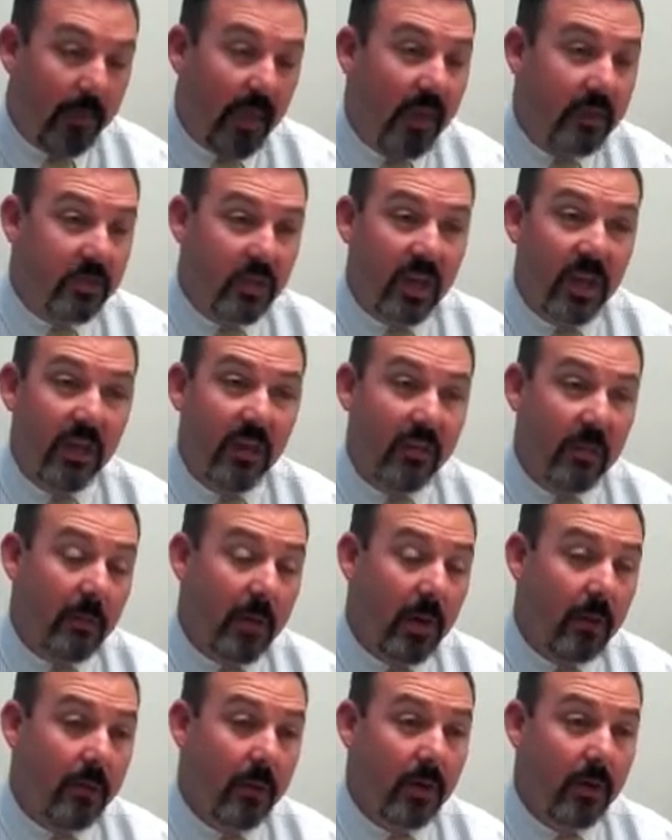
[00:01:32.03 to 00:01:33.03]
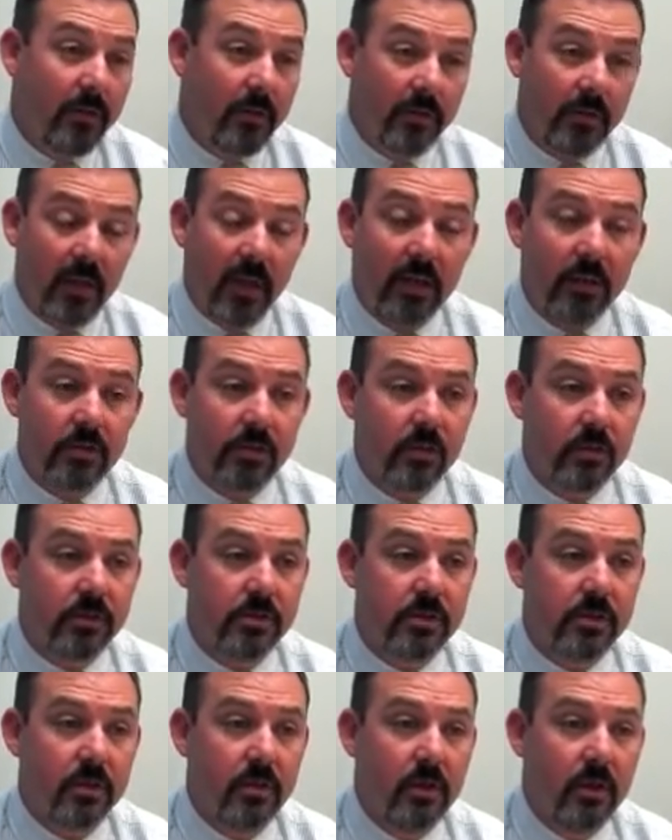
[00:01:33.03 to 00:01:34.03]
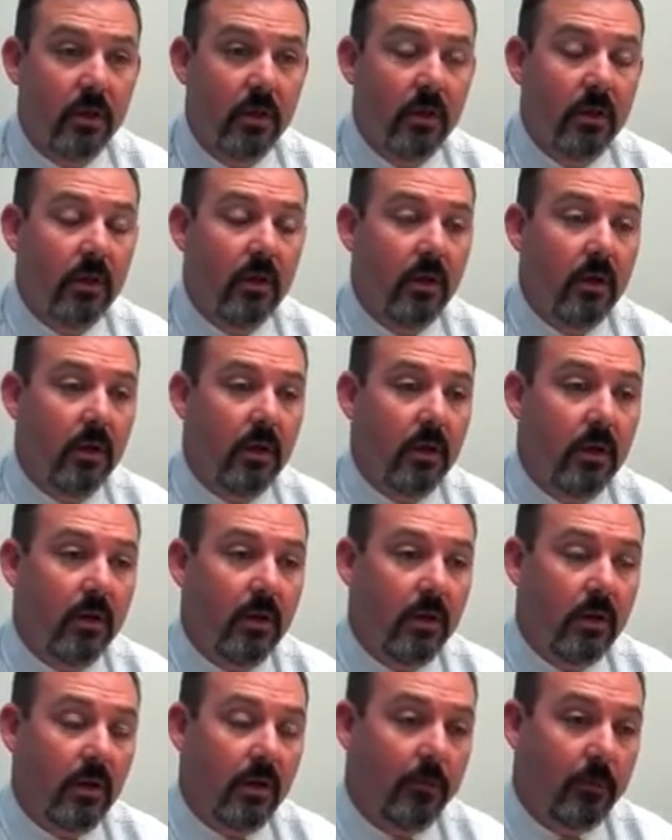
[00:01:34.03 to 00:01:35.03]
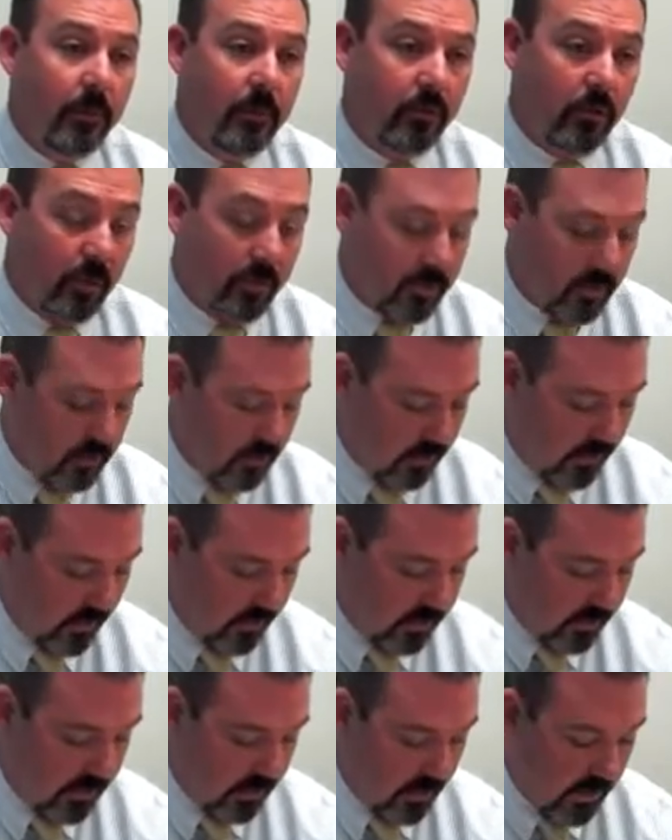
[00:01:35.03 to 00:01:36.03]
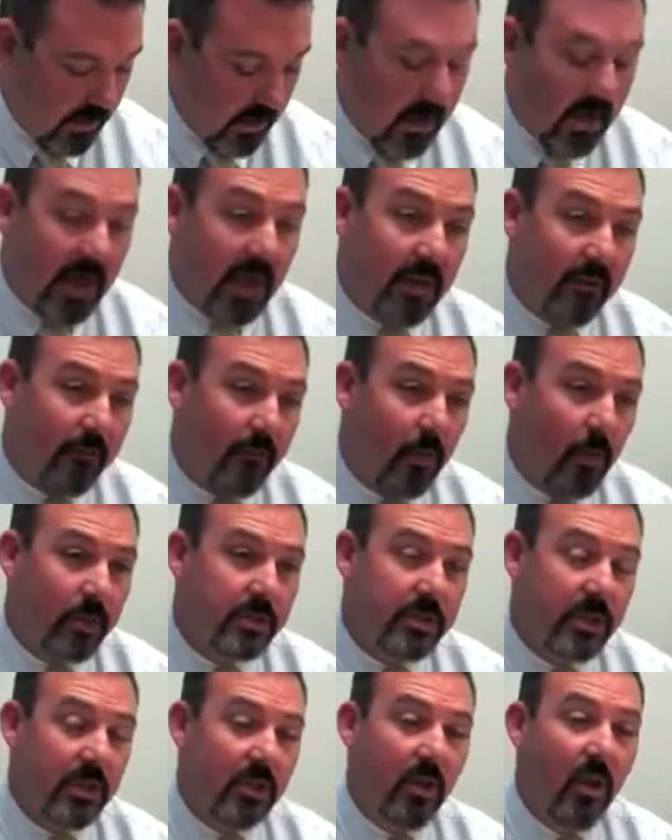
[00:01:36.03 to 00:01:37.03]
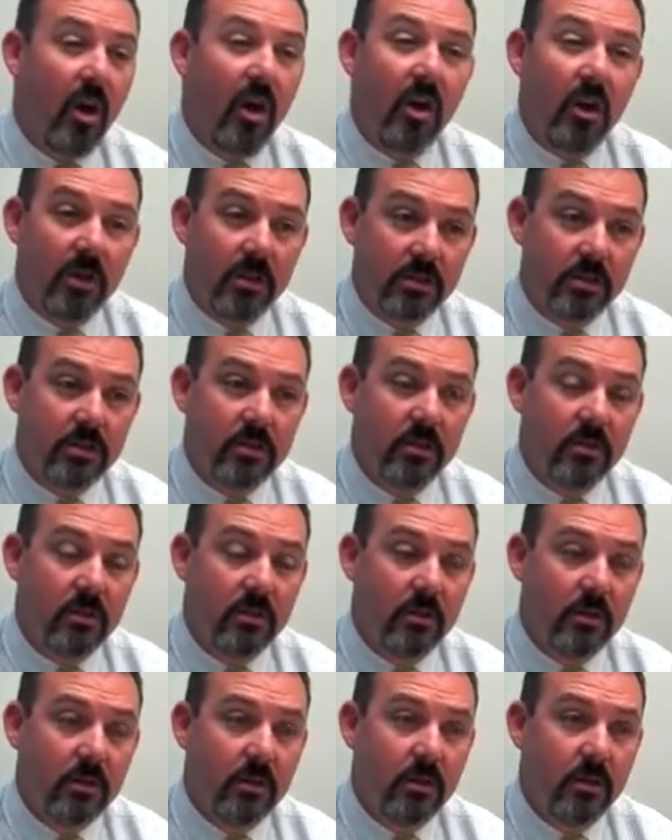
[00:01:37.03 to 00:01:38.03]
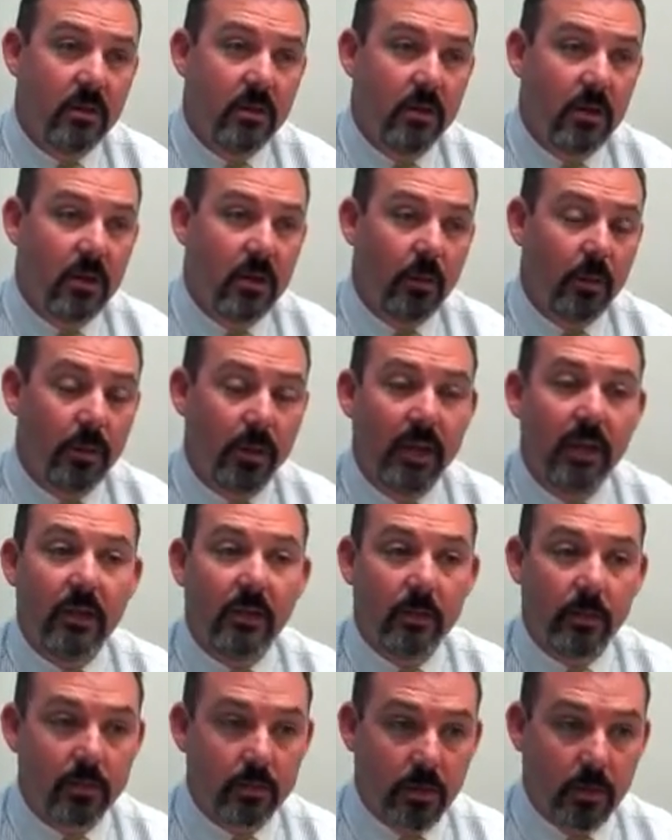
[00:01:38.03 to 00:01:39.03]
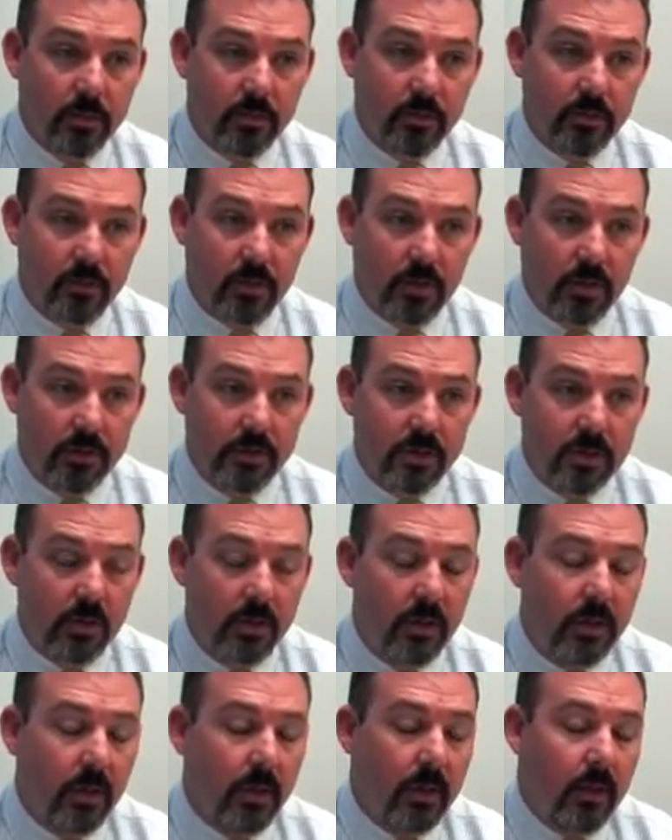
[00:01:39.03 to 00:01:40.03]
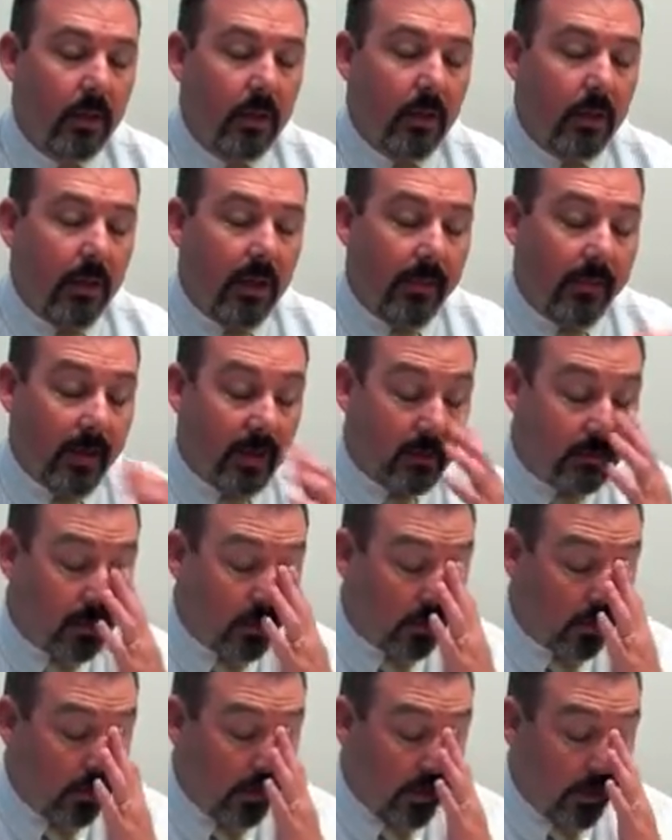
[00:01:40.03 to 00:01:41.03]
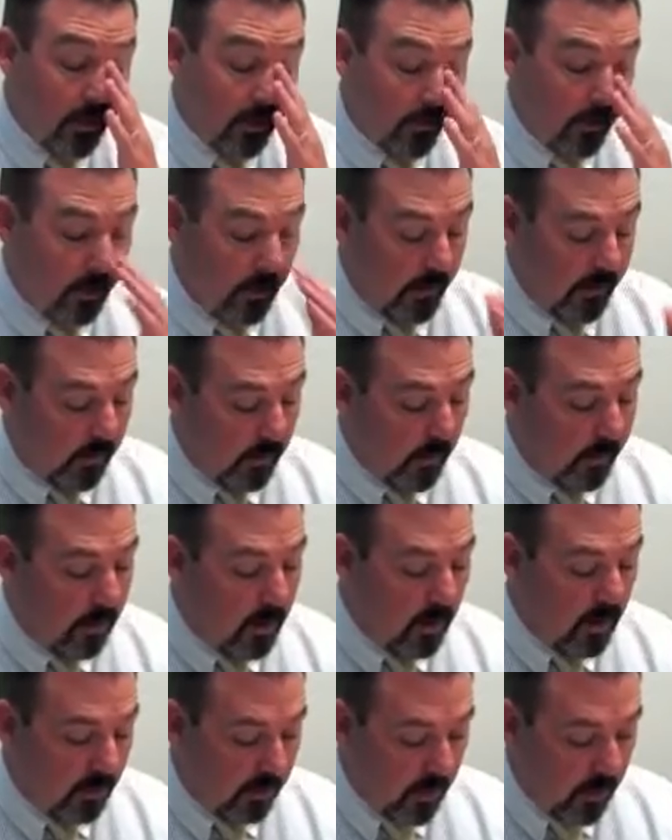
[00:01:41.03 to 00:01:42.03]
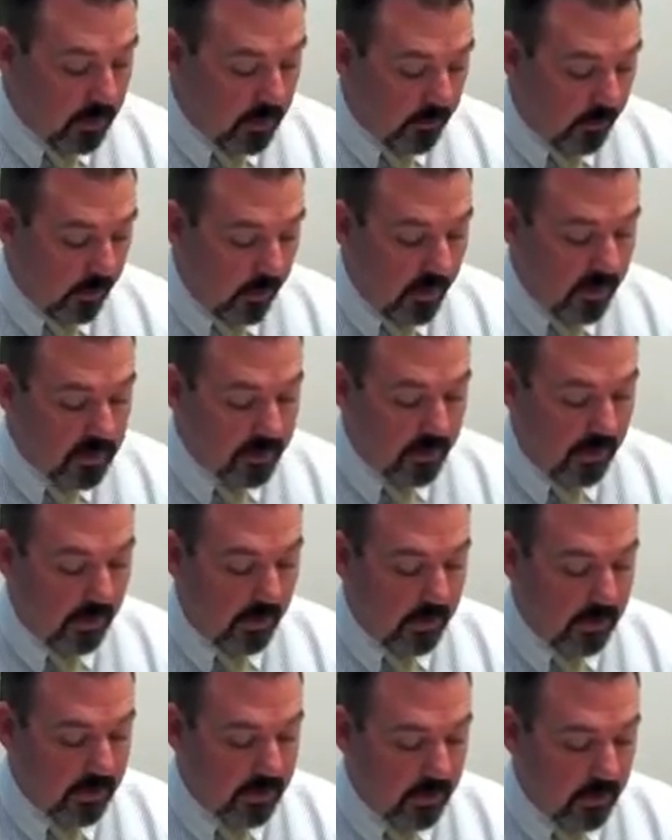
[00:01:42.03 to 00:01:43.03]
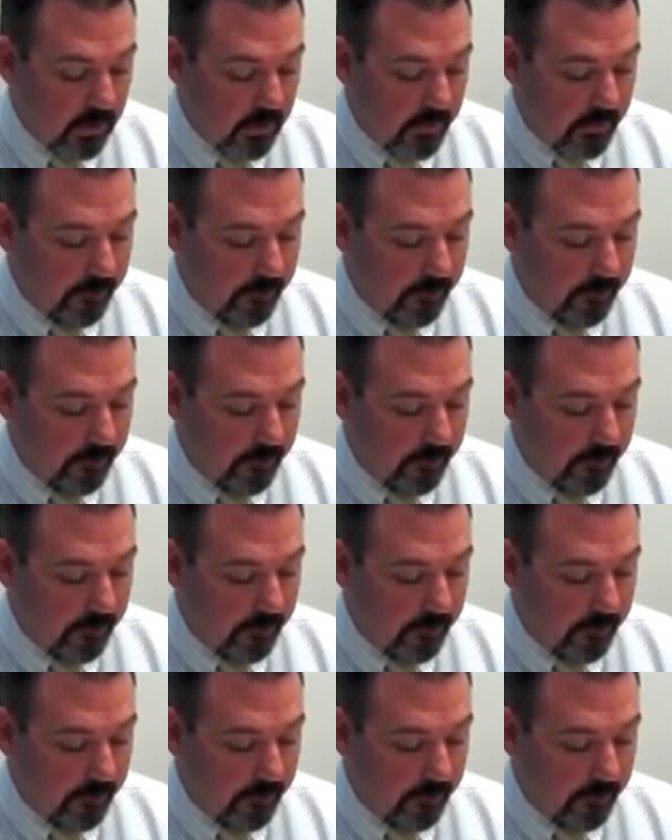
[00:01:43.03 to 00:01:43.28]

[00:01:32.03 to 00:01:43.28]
educating the public on the dangers of prescription drugs, and enforcing laws related to prescription drugs. And that took really a three-pronged approach for us, because